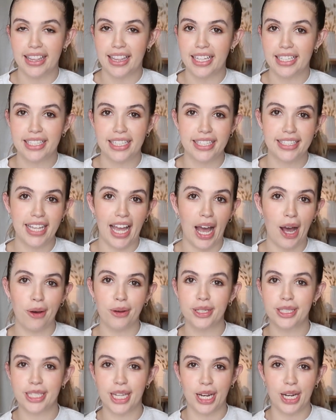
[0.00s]
This is
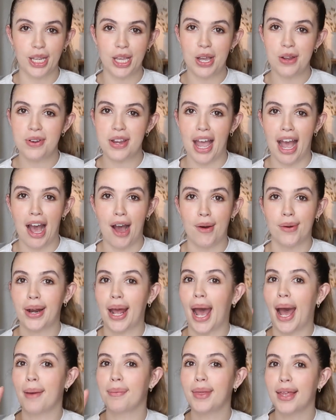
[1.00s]
how it's gonna go down.
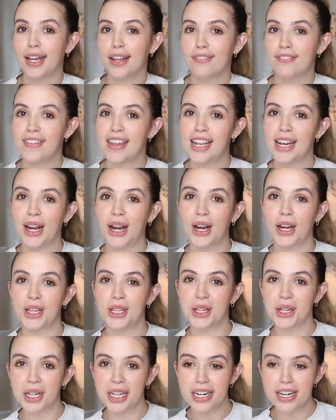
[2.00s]
I'm gonna feed her,
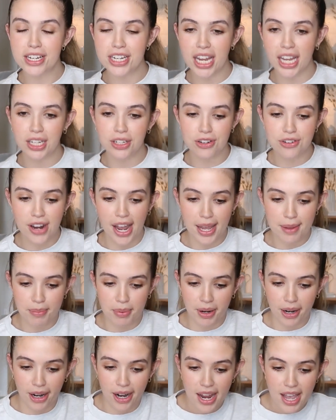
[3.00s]
you're gonna change your
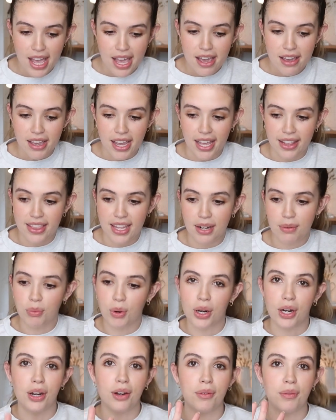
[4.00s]
diaper, and then
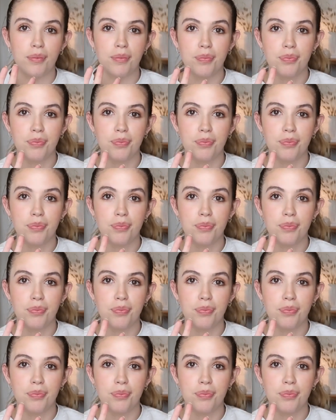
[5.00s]
we're,